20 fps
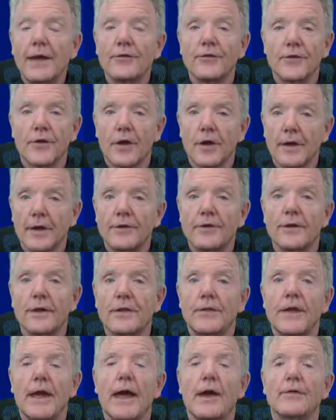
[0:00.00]
saw
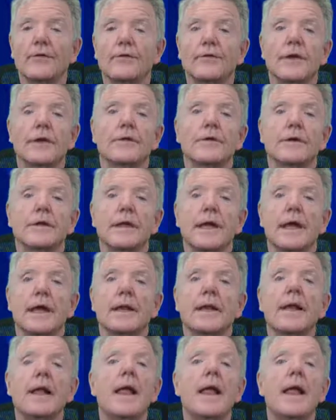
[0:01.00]
underneath the houses I looked at.